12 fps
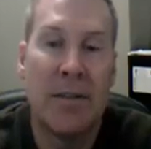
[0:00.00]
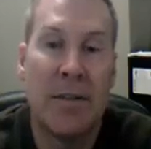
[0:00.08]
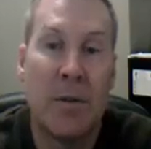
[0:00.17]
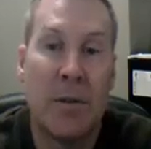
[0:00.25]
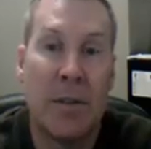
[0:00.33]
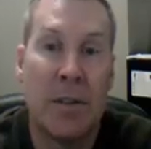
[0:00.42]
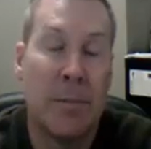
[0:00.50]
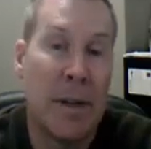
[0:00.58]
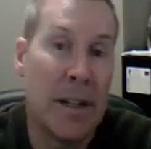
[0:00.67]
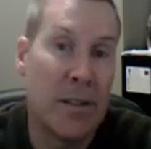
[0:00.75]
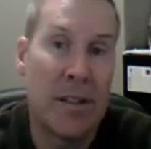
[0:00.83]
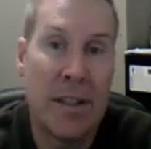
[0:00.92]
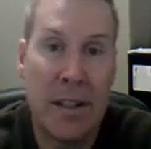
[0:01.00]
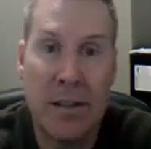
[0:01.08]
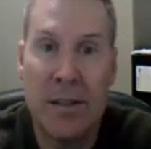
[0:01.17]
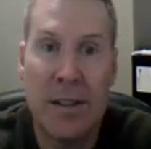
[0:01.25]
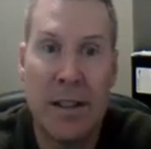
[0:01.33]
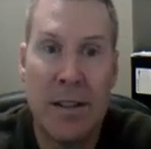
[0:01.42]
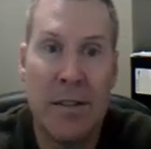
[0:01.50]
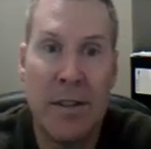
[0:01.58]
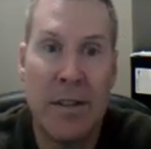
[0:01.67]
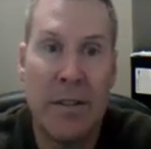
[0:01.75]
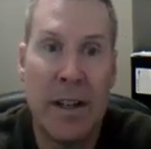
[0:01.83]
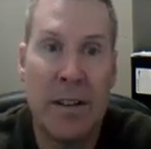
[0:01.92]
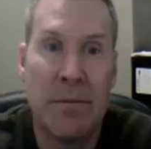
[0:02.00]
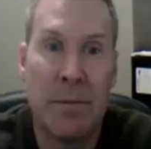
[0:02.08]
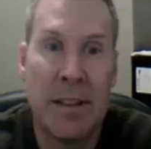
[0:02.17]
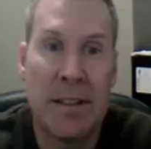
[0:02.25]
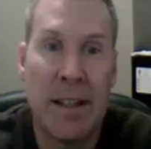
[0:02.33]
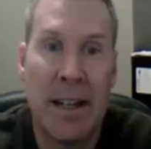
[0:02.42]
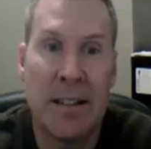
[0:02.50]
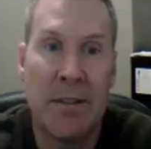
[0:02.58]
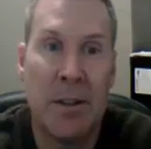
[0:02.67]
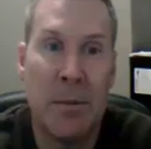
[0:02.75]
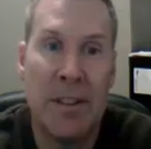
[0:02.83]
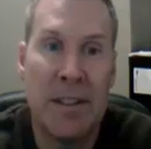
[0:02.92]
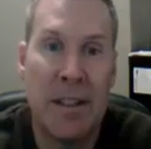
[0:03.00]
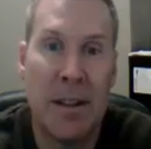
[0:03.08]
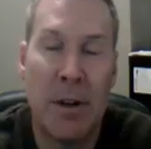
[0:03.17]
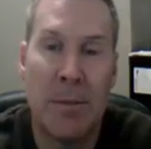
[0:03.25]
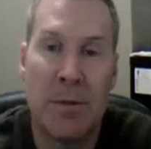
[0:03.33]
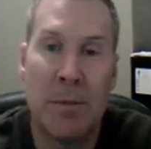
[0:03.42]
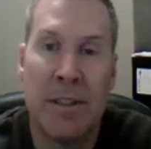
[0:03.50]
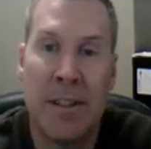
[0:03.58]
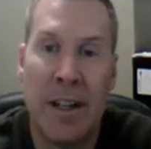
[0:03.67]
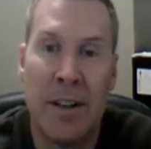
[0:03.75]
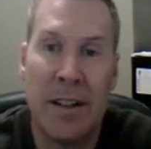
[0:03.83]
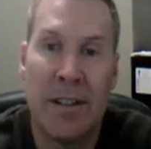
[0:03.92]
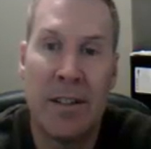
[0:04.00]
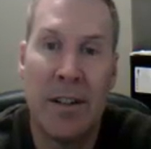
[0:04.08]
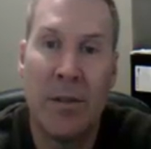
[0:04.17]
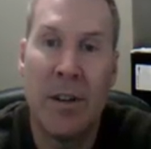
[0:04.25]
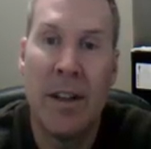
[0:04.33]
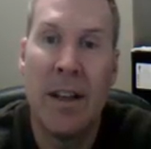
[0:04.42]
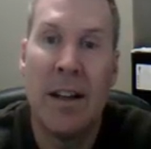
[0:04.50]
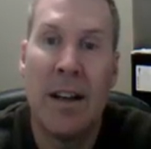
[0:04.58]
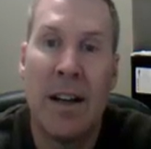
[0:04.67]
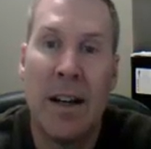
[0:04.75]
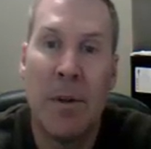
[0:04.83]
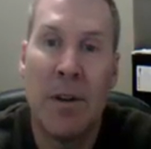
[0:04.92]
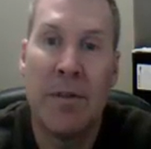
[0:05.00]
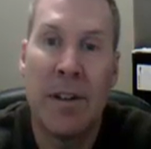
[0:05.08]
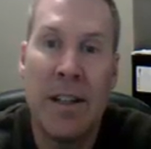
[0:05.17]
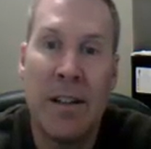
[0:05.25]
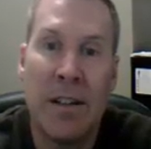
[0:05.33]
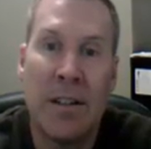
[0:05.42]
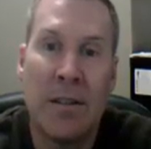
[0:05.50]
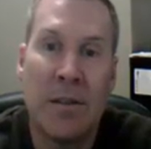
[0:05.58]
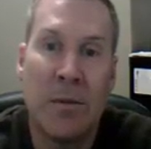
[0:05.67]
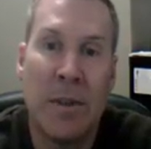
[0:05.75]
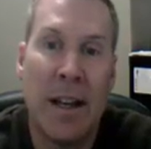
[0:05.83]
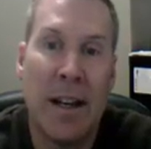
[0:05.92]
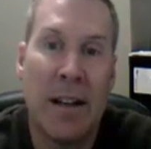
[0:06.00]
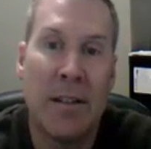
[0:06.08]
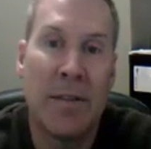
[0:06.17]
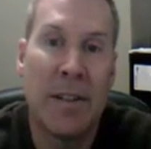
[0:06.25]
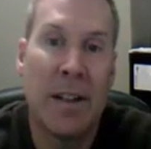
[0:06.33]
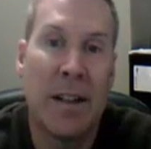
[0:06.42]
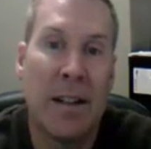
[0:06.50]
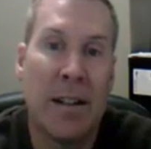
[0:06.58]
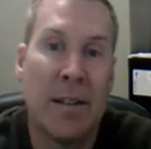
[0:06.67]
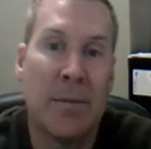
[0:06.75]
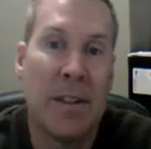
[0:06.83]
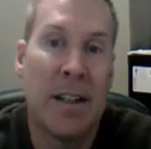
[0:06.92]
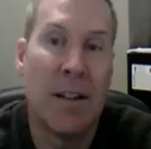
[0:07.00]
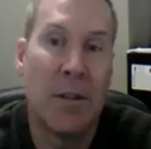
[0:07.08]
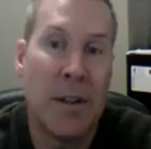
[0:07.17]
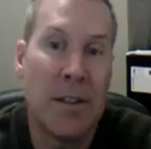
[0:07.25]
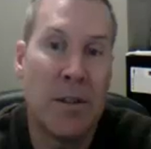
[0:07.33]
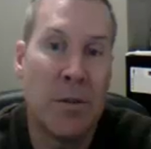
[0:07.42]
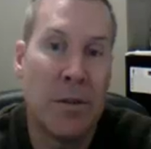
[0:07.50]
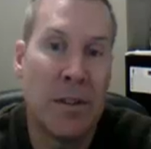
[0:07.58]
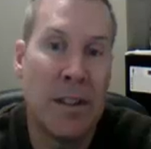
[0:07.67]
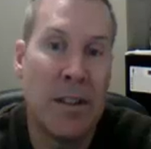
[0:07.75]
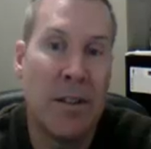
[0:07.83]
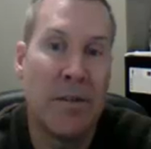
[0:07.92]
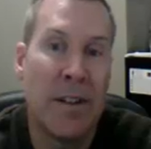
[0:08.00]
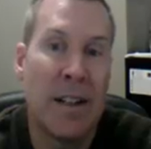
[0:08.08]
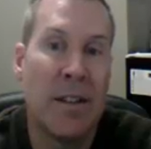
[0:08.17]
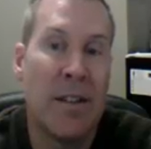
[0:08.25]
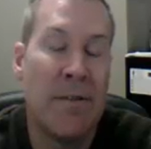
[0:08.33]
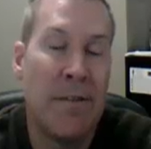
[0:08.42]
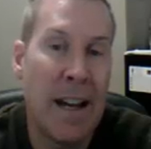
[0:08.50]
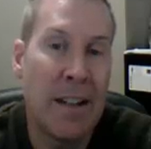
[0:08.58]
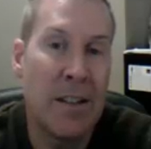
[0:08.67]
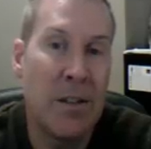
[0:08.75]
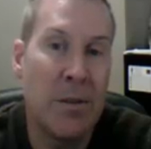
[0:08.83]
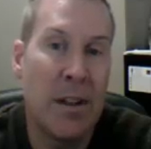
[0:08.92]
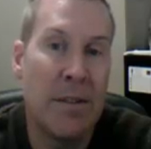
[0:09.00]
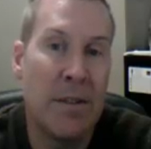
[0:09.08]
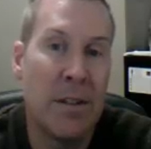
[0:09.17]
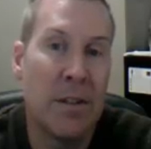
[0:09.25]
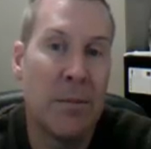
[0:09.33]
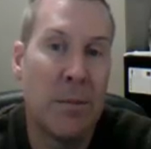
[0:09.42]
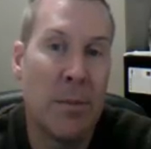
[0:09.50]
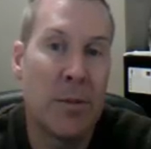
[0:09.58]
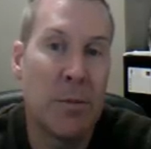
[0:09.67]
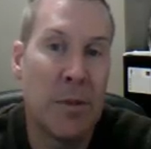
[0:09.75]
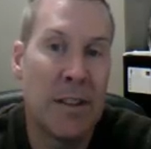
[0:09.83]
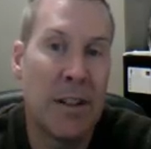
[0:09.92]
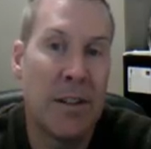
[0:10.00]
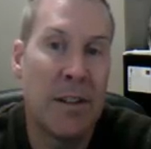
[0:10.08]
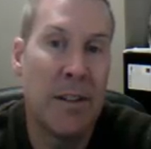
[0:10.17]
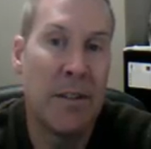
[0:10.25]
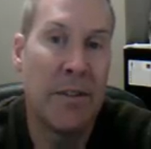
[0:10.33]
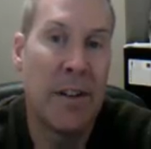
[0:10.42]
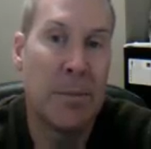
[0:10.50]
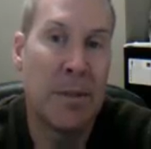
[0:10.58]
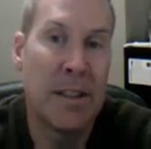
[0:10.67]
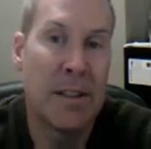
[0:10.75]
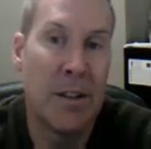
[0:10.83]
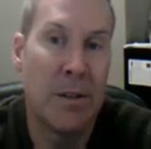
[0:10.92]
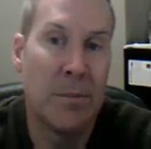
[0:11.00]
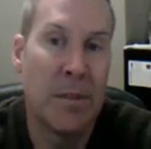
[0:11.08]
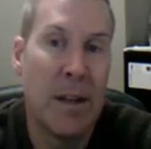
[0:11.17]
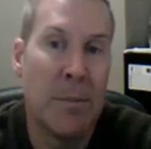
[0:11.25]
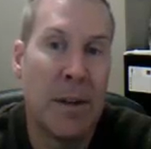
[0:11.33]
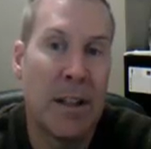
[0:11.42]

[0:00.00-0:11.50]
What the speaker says: for buyers and sellers in the 55 plus active communities in the Palm Springs area. So over here, we have a great tool that you can find out the value of your Palm Springs area 55 plus home. By